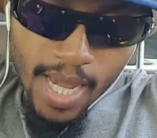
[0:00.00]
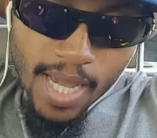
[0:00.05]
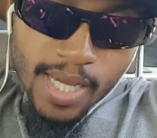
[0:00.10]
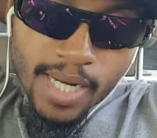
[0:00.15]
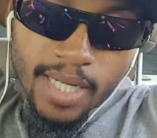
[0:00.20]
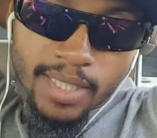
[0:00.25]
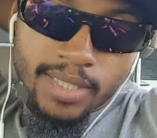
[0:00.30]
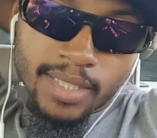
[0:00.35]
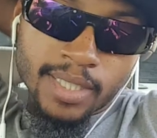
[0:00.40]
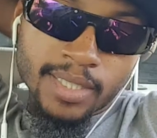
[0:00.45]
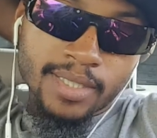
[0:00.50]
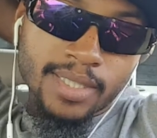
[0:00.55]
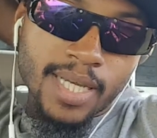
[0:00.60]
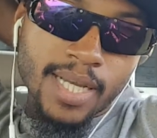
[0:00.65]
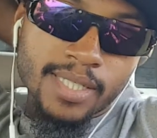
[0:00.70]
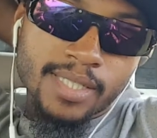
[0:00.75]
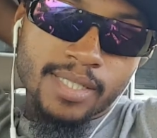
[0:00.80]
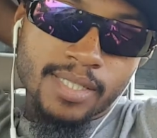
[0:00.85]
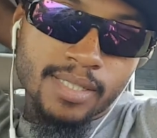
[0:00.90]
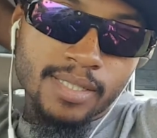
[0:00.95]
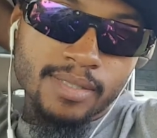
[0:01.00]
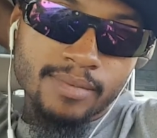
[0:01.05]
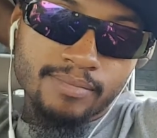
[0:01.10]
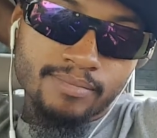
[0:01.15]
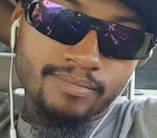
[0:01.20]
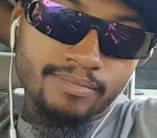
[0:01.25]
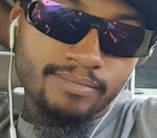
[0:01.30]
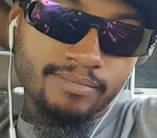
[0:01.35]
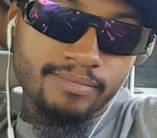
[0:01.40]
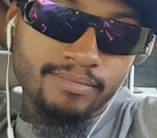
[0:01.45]
And I think that's
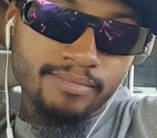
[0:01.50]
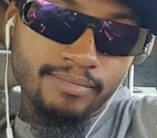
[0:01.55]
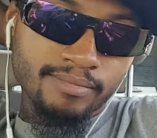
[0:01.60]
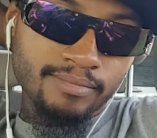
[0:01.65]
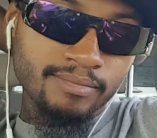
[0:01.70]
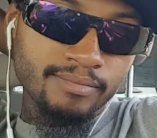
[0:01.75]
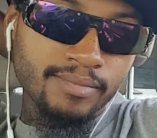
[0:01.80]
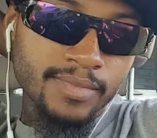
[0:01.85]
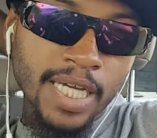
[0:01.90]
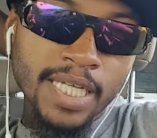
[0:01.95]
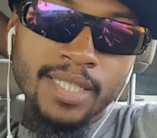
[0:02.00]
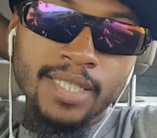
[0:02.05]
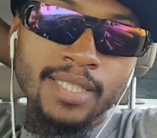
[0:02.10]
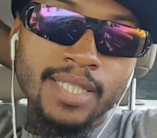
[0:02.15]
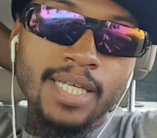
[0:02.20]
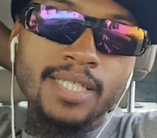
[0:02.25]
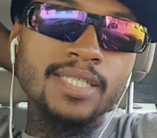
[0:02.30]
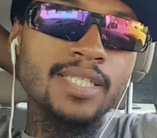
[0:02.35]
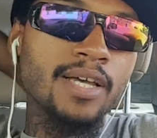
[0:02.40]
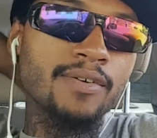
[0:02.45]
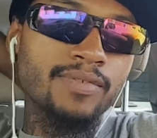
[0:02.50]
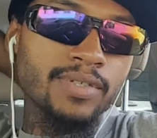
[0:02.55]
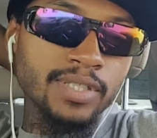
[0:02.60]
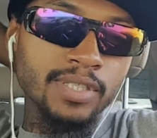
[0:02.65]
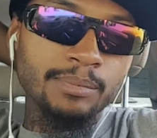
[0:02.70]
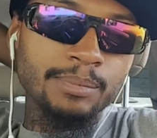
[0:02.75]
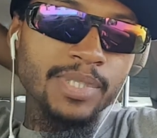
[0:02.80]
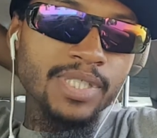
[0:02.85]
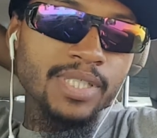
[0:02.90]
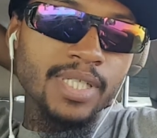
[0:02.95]
definitely
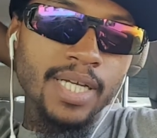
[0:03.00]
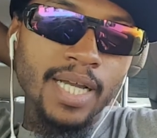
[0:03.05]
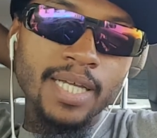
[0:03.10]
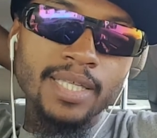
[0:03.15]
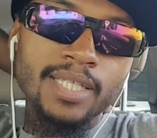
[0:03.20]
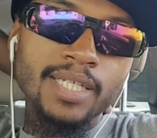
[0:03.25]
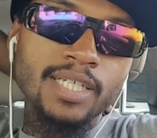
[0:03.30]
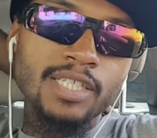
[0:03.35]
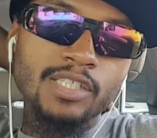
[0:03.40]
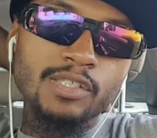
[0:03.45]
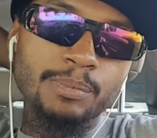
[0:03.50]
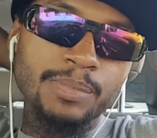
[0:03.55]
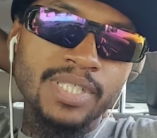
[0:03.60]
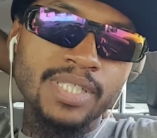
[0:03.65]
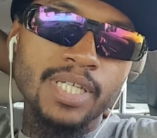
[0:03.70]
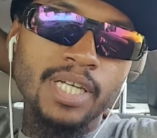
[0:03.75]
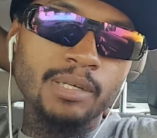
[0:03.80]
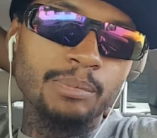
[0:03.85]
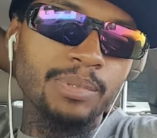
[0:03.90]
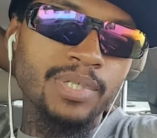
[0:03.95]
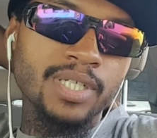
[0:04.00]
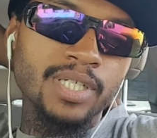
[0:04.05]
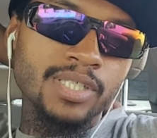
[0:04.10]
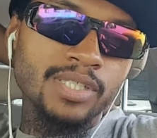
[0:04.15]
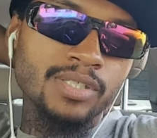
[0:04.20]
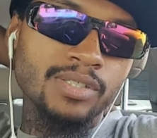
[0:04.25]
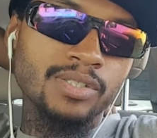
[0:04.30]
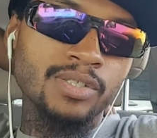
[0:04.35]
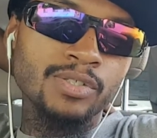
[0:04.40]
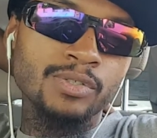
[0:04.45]
a mistake. I think it's a mistake
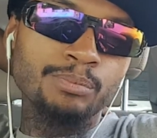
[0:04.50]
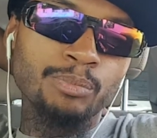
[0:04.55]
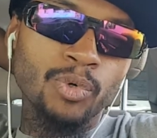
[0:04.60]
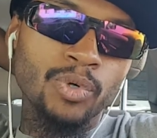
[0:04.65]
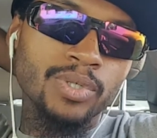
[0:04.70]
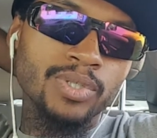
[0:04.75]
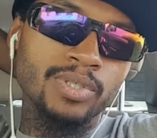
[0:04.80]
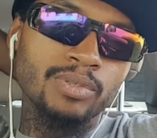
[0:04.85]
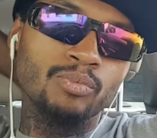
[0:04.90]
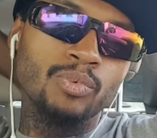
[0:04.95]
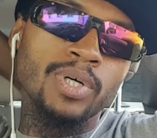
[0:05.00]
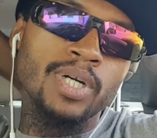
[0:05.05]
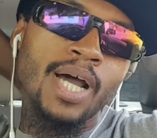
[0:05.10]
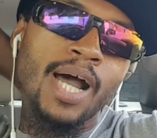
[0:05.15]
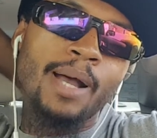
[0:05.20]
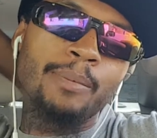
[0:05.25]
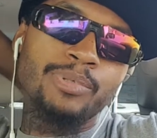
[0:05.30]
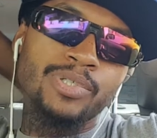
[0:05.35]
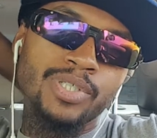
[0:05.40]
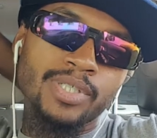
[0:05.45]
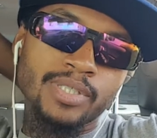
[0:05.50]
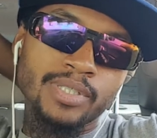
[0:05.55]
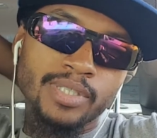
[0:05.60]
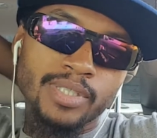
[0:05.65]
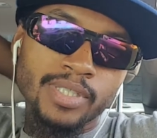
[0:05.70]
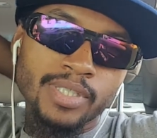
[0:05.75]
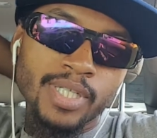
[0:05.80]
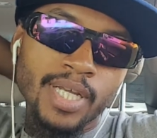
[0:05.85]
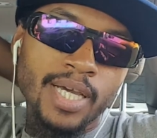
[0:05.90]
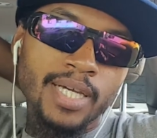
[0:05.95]
because there's more than one option.
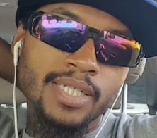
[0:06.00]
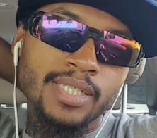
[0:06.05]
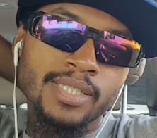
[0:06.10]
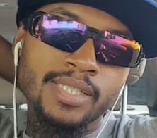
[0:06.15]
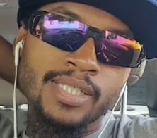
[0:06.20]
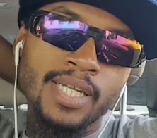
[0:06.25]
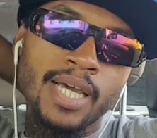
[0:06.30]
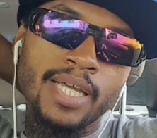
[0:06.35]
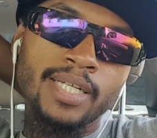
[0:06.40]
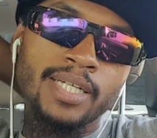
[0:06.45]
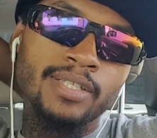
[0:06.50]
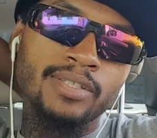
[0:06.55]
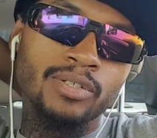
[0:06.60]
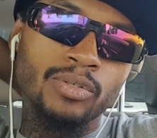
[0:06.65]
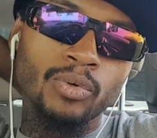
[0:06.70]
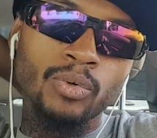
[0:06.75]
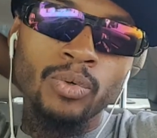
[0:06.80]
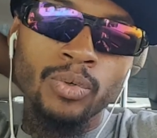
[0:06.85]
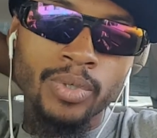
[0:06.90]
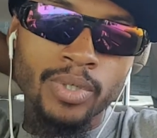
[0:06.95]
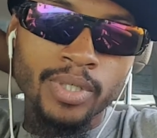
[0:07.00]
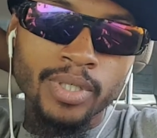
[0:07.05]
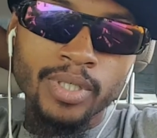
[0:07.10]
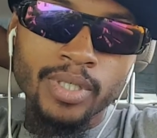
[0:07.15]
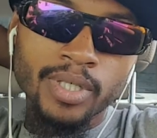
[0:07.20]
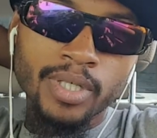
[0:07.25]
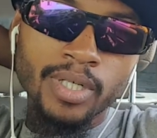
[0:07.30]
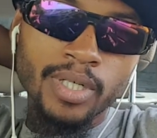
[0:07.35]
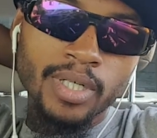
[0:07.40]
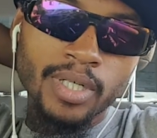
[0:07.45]
It's not either or.
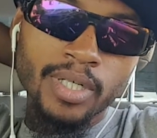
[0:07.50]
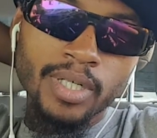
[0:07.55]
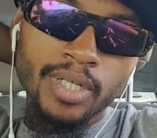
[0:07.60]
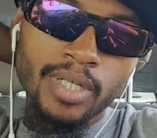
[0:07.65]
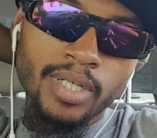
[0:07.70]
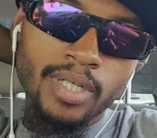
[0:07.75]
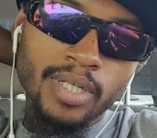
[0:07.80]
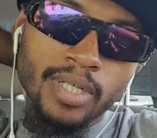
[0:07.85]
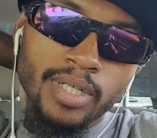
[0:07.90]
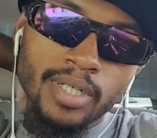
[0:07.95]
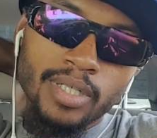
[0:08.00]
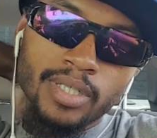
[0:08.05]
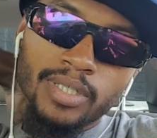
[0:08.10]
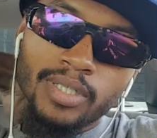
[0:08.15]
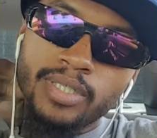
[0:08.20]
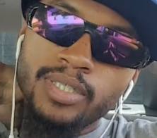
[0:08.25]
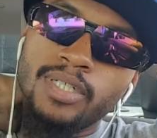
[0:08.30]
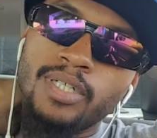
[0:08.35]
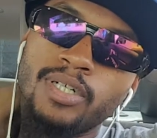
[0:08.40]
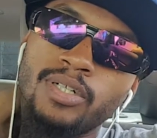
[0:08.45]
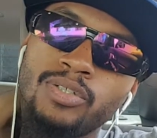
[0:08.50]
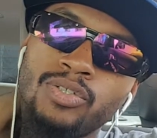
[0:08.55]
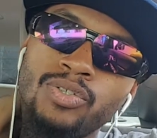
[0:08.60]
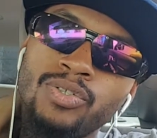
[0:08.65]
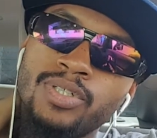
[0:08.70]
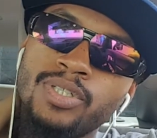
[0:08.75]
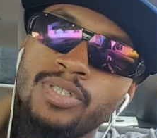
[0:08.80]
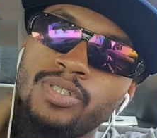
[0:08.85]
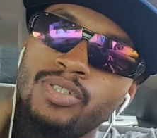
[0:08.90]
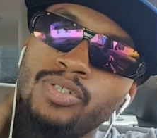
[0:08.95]
You know, you
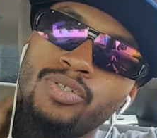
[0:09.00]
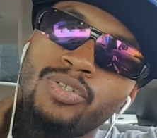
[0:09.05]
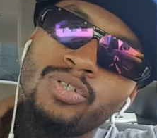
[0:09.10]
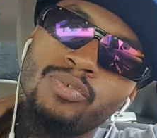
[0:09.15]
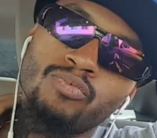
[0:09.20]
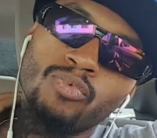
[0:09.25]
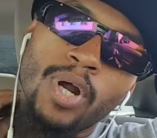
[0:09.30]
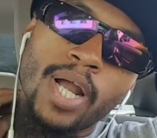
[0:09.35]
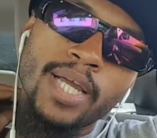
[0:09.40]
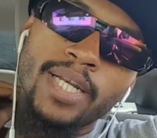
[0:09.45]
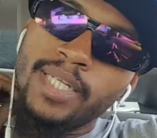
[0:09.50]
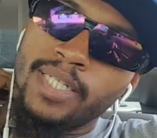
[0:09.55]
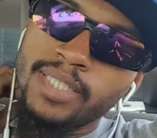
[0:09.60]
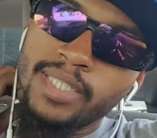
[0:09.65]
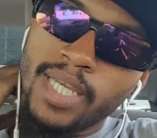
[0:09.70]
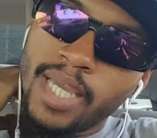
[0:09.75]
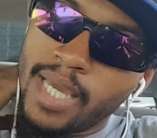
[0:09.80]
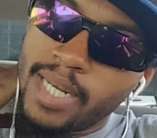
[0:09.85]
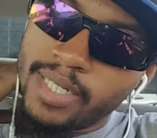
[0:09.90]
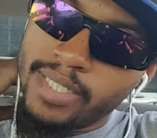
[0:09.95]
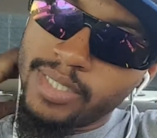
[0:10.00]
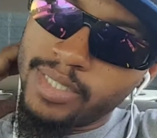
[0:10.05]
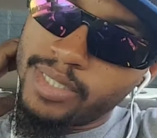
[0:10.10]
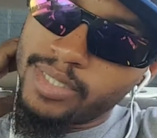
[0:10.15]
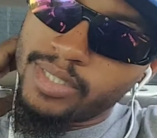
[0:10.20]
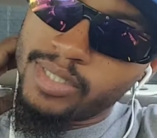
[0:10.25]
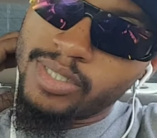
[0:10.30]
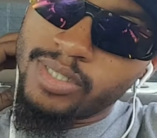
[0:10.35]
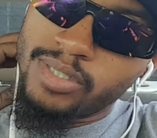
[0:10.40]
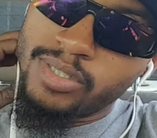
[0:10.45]
can write in
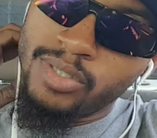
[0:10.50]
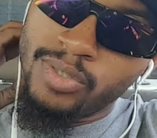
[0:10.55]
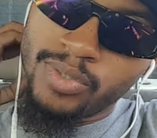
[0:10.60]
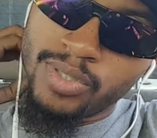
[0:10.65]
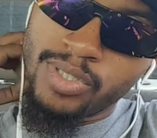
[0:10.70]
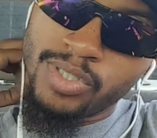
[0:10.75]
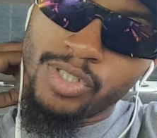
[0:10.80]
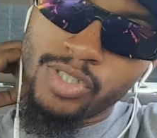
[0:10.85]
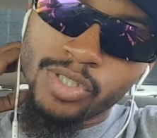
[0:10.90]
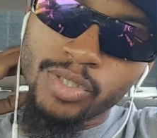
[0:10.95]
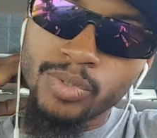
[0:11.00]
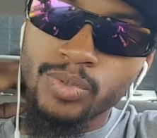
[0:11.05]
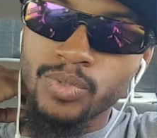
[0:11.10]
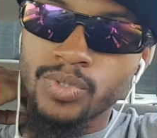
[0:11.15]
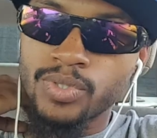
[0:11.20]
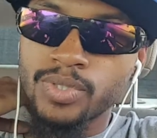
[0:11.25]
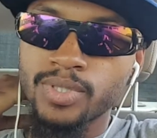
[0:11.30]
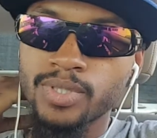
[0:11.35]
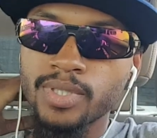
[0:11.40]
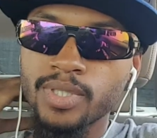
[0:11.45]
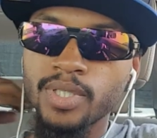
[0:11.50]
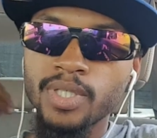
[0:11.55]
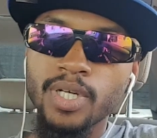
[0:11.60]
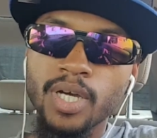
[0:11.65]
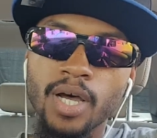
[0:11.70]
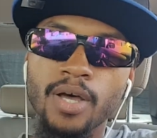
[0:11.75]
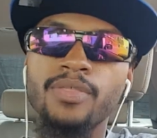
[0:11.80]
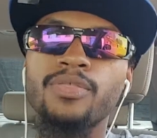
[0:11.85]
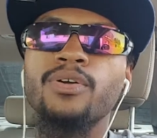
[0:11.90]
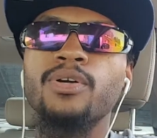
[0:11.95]
candidates. You can choose
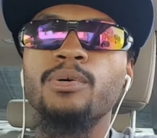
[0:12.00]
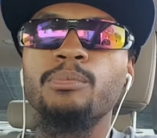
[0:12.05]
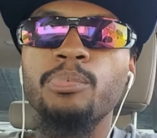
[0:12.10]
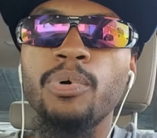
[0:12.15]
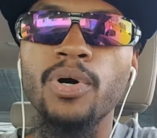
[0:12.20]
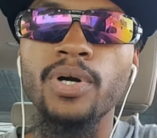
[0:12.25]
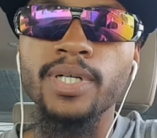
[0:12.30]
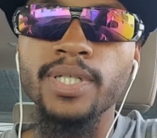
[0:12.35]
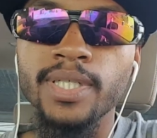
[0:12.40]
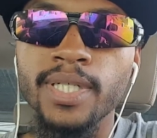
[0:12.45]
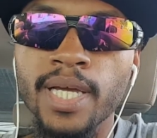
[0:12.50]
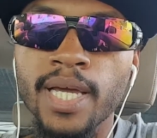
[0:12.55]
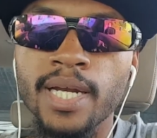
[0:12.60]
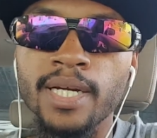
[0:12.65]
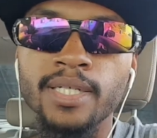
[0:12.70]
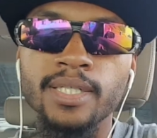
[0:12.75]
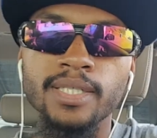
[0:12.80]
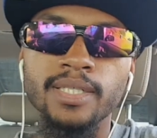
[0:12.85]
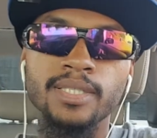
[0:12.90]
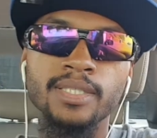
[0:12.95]
a third party candidate.